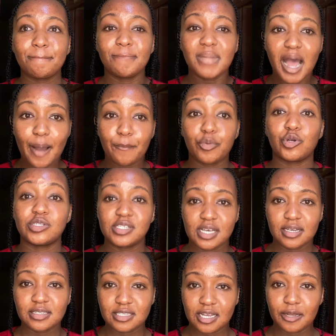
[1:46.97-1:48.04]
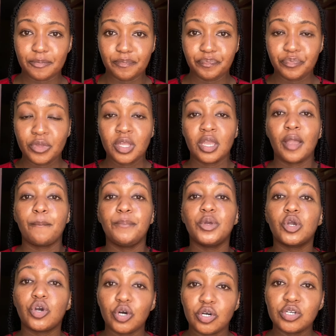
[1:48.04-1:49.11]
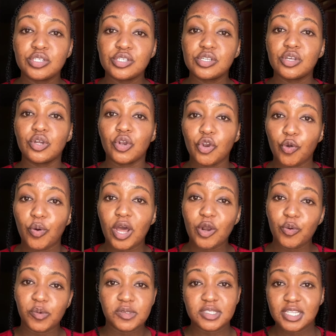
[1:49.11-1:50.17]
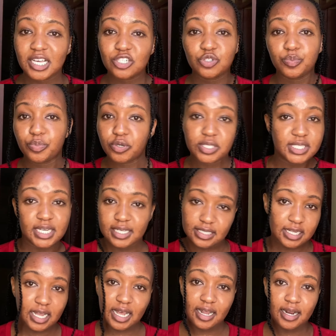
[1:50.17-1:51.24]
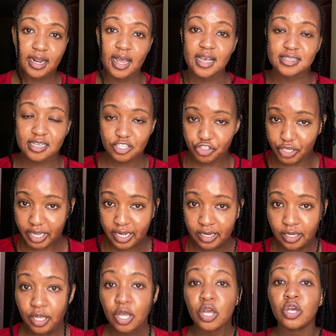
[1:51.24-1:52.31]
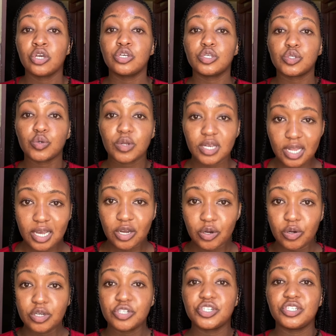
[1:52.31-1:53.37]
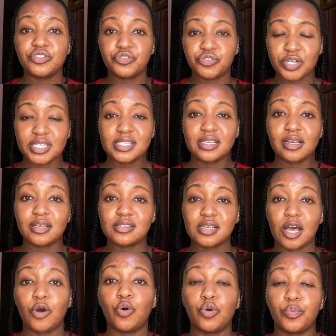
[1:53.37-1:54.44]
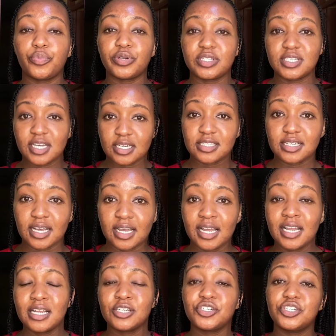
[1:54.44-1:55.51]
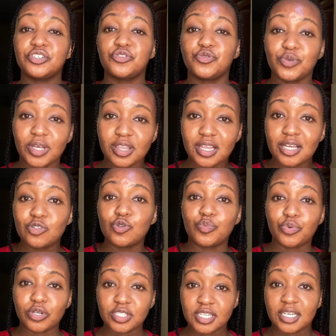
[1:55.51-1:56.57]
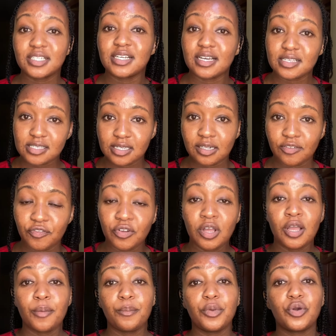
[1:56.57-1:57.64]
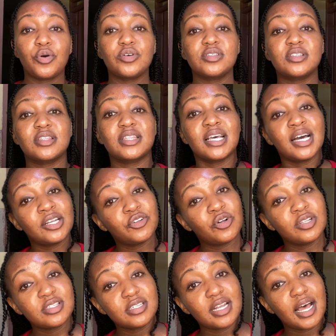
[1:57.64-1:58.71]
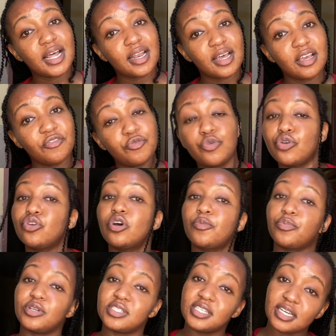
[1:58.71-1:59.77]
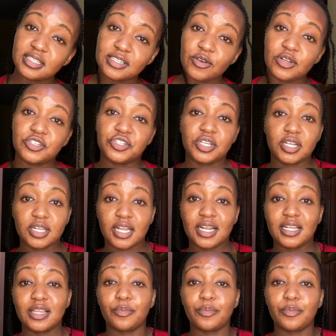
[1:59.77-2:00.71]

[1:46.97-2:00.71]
her protector because no one was there to protect her as a child. So now she's dressing as her own protector. She's doing that to protect herself because the adult in her life could not protect her and she needed the